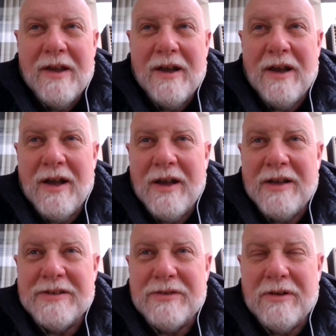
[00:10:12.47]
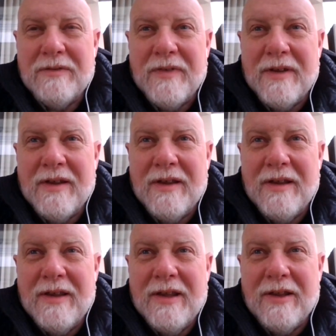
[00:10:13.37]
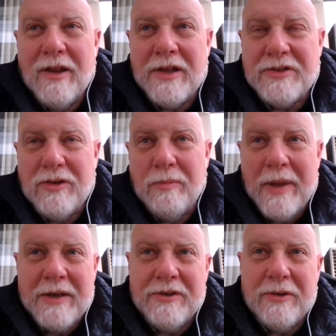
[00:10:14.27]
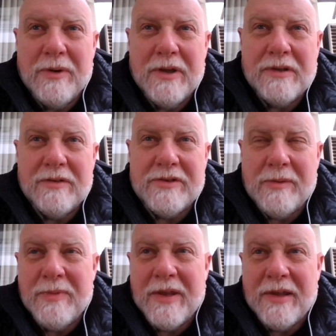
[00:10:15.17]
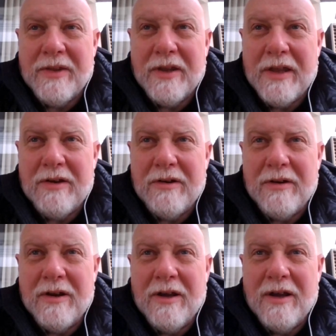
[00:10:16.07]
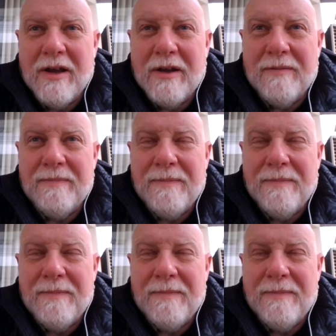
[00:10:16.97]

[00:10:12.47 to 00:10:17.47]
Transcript: uh, sort of ecological bent to it or something in the later uh,